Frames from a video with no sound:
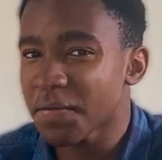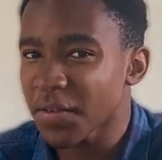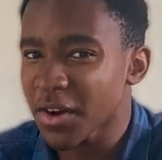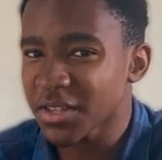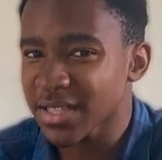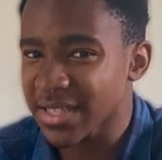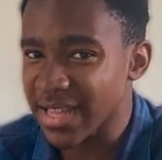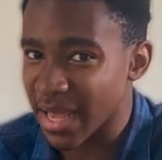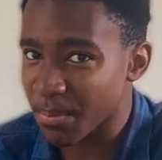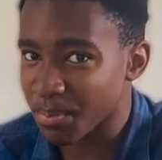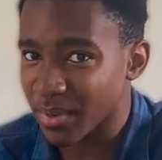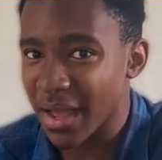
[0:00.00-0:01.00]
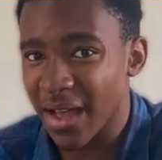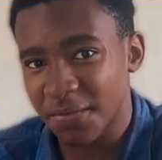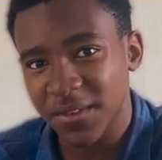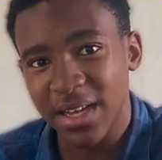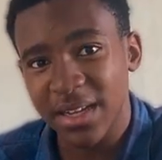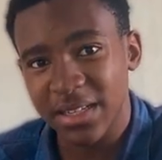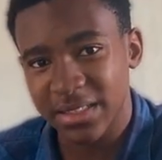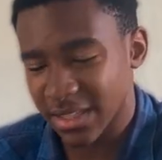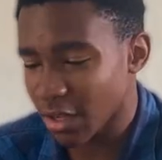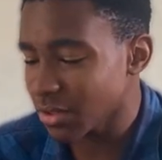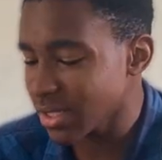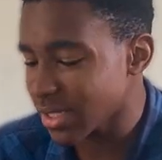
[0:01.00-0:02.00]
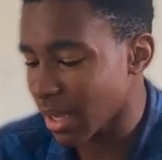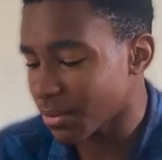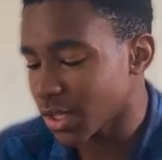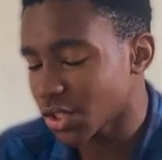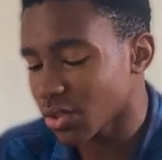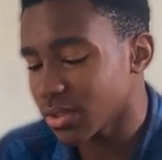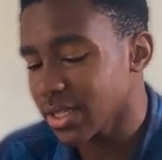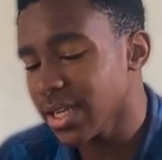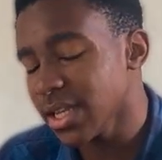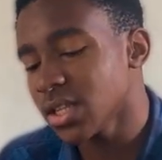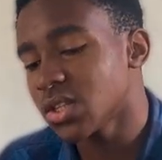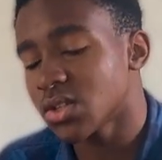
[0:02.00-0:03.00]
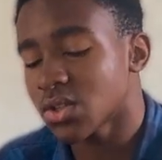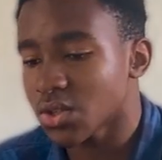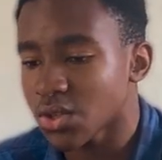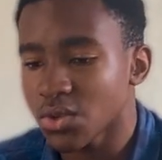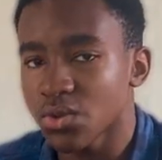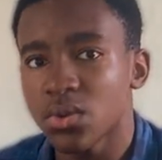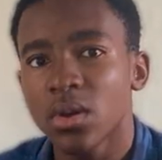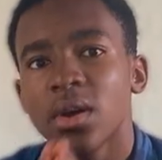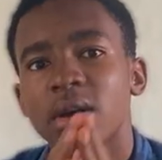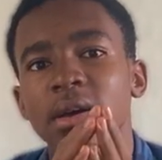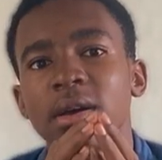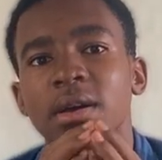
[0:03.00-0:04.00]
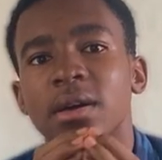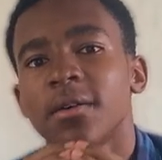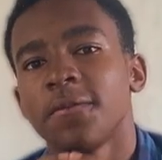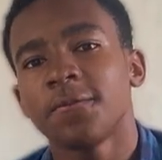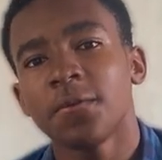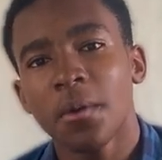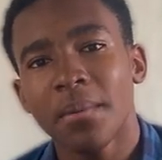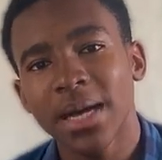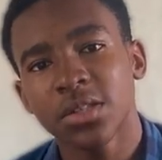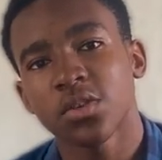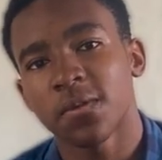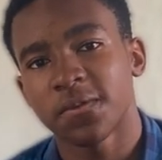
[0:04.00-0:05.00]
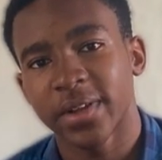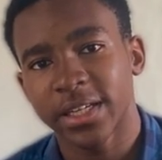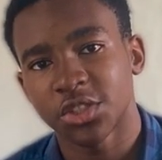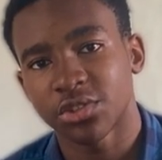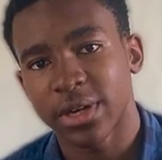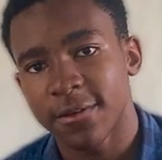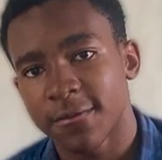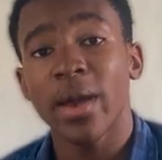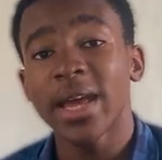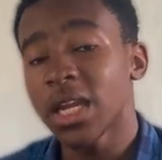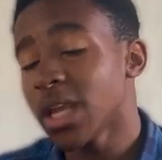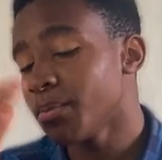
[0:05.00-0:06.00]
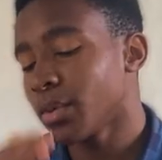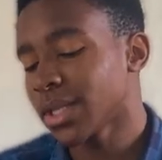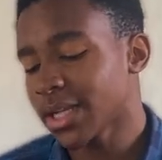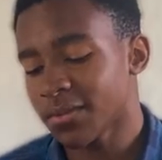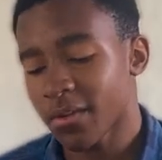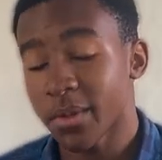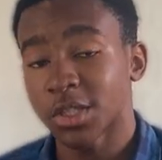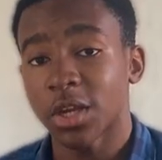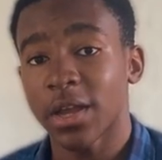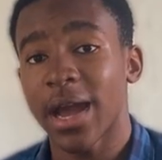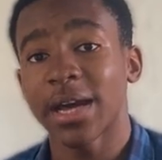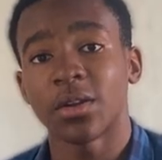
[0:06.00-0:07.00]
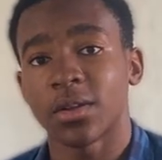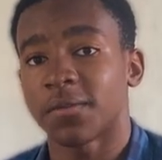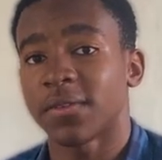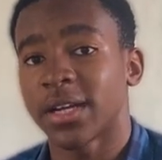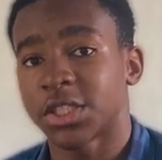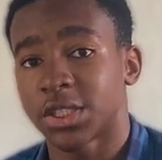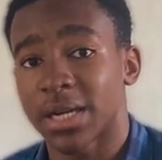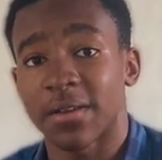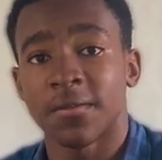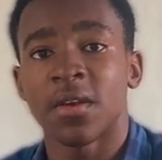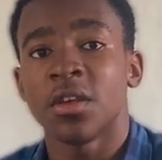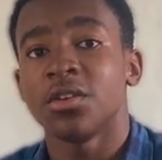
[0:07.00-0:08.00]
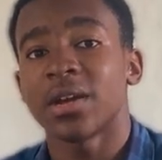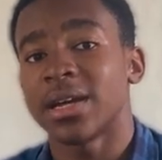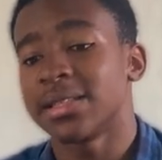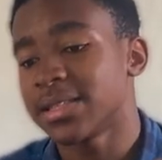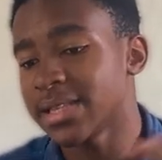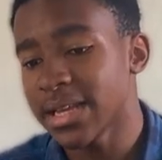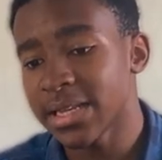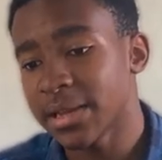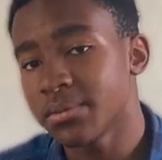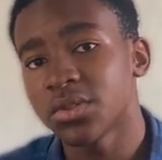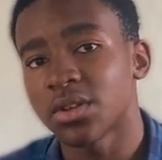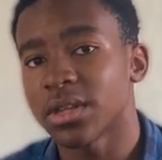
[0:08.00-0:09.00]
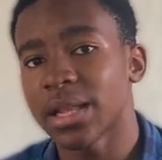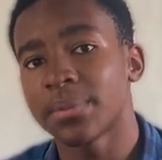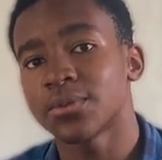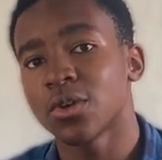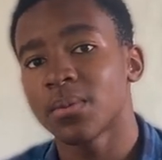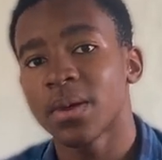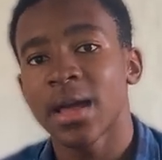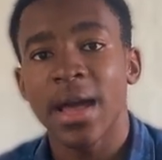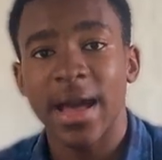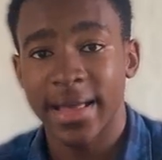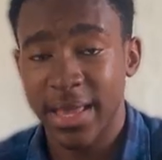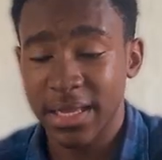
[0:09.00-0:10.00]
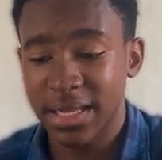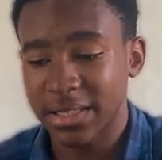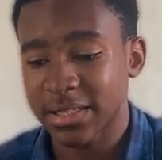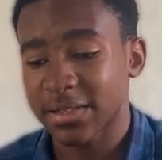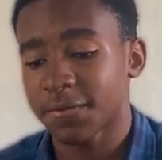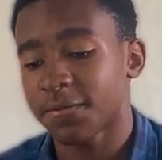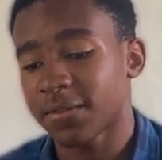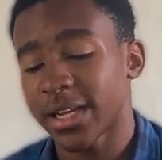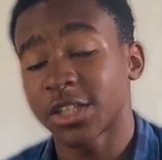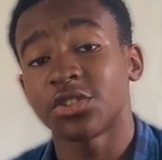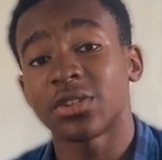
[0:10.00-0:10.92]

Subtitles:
first step after downloading this application is to format your flash drive. So any important information you had on the flash drive, you can send them to your laptop and get that flash